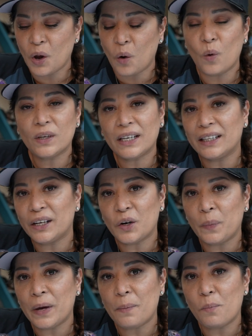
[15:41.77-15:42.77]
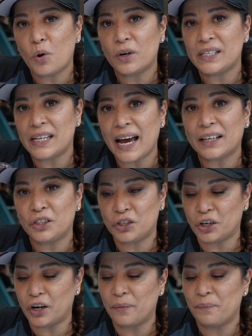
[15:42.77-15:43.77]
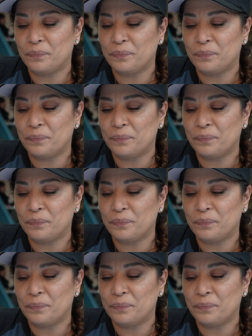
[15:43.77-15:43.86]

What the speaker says: was a little bit more texture.